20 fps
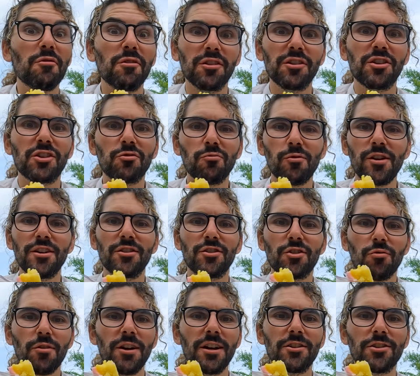really sweet
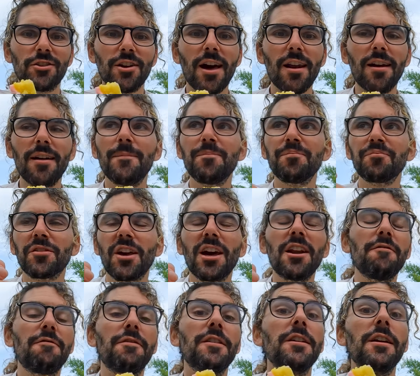treats. Kind of
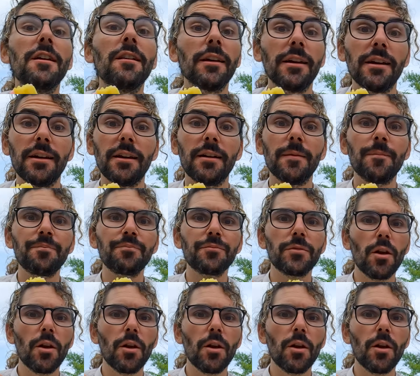vanilla-y.